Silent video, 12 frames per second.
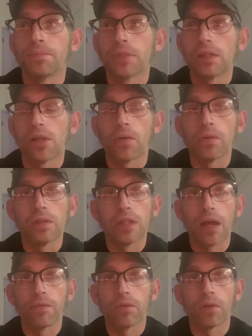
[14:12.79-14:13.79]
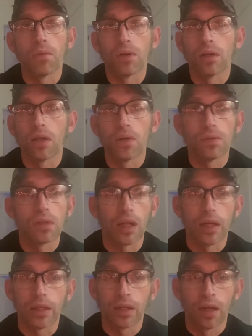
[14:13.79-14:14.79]
So it was definitely one of those,
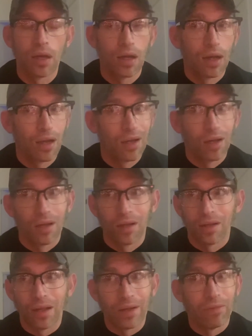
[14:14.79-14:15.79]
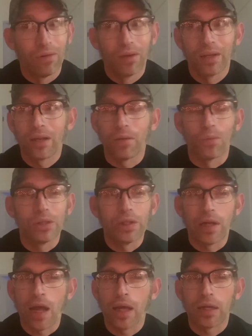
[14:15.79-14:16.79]
like, they really didn't want you
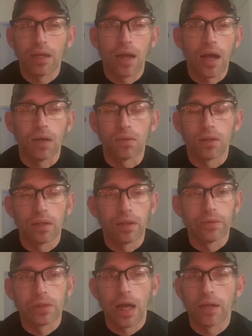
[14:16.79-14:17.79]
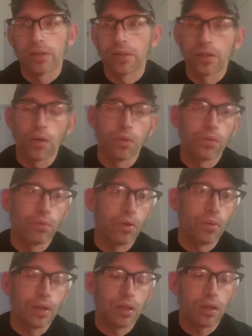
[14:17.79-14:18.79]
hanging out. It was kind of just go through
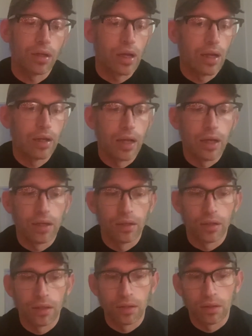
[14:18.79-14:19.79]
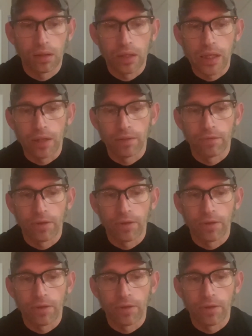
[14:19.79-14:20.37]
it and then leave.